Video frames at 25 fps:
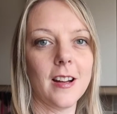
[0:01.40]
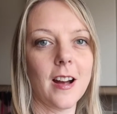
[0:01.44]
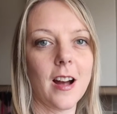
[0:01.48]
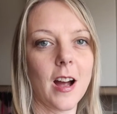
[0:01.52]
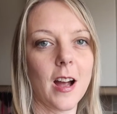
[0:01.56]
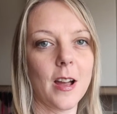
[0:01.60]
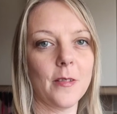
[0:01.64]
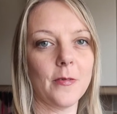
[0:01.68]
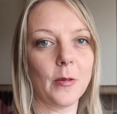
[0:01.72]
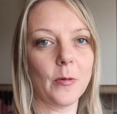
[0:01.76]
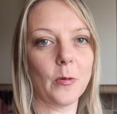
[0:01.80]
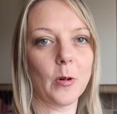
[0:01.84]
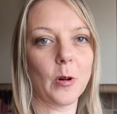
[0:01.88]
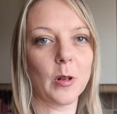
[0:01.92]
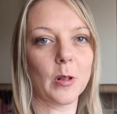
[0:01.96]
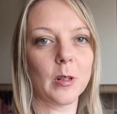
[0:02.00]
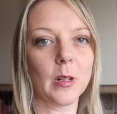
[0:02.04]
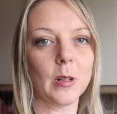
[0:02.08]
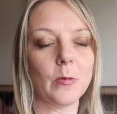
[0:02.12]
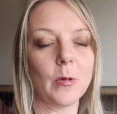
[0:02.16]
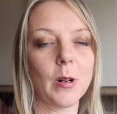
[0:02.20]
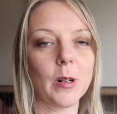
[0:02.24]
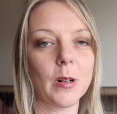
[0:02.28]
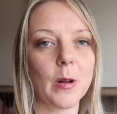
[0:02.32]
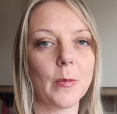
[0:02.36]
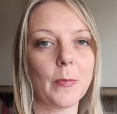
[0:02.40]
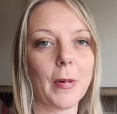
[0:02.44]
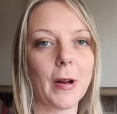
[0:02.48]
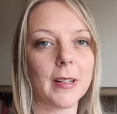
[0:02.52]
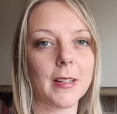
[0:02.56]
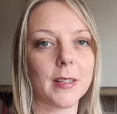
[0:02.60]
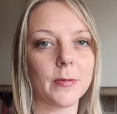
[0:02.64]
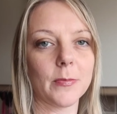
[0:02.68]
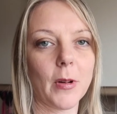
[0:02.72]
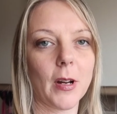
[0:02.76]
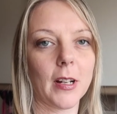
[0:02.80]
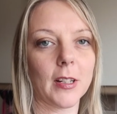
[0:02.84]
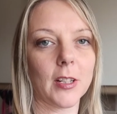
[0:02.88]
Hi everyone, welcome
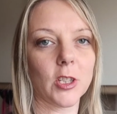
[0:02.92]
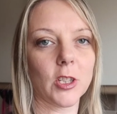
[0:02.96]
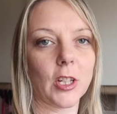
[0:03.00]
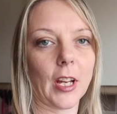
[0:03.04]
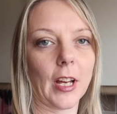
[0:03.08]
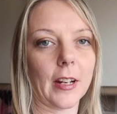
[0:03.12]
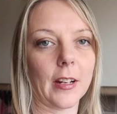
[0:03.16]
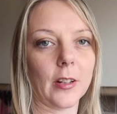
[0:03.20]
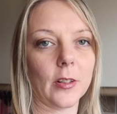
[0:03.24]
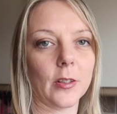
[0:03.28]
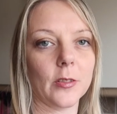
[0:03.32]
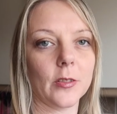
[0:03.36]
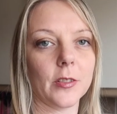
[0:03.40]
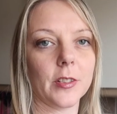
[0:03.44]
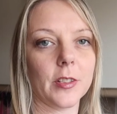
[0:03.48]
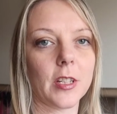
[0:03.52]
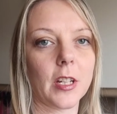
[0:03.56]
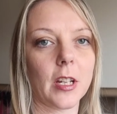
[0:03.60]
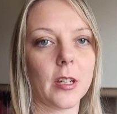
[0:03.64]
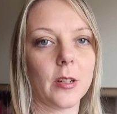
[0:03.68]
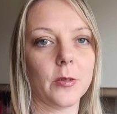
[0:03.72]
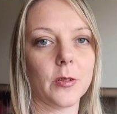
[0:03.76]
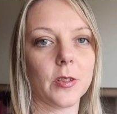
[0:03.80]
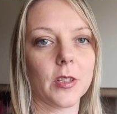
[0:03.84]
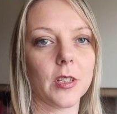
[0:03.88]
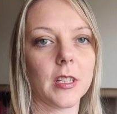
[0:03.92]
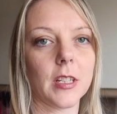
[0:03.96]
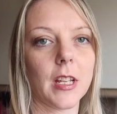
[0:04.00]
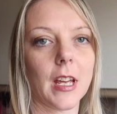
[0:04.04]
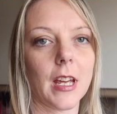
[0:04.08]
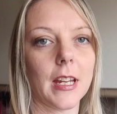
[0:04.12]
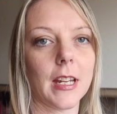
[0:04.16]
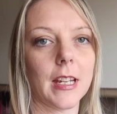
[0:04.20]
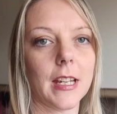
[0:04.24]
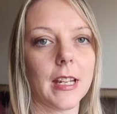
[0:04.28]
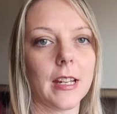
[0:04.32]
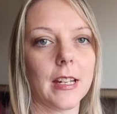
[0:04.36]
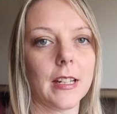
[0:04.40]
back to my channel. So
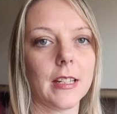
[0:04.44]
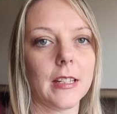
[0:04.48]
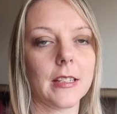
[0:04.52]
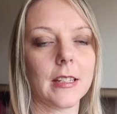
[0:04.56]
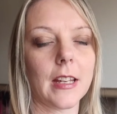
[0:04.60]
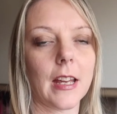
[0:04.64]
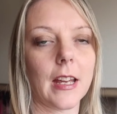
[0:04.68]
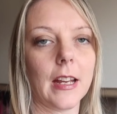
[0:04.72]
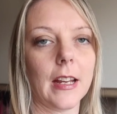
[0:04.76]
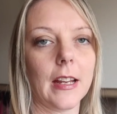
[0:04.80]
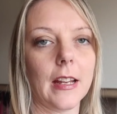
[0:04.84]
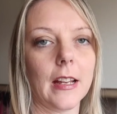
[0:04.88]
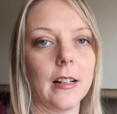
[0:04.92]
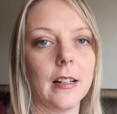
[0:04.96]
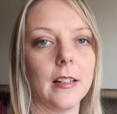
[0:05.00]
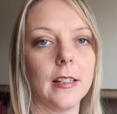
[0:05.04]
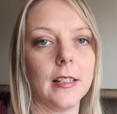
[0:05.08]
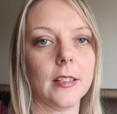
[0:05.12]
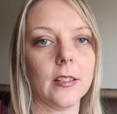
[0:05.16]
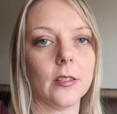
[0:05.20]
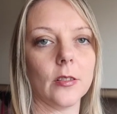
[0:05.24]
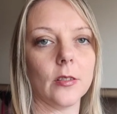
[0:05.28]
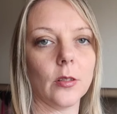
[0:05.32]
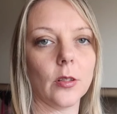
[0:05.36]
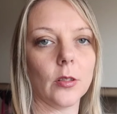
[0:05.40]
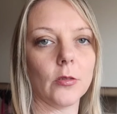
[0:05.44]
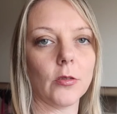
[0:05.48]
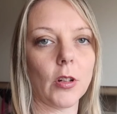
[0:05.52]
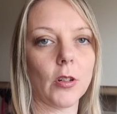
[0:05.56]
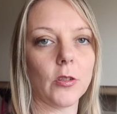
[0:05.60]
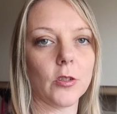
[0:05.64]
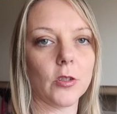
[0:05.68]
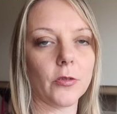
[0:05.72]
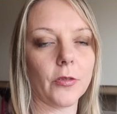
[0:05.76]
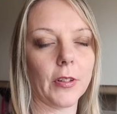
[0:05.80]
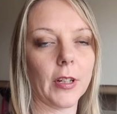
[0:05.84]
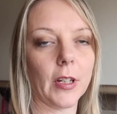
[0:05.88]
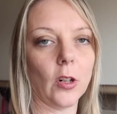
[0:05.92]
today is a Lidl
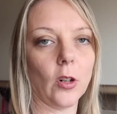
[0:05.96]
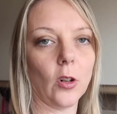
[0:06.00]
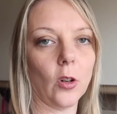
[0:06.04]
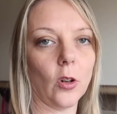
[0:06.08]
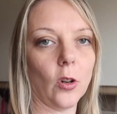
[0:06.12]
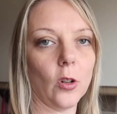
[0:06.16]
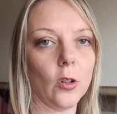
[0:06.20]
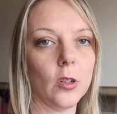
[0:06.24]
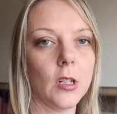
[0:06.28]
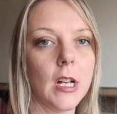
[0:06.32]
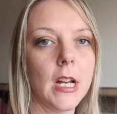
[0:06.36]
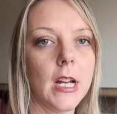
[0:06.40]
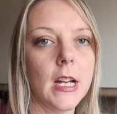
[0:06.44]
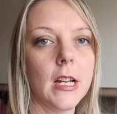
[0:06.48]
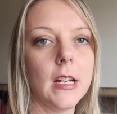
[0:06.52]
grocery haul.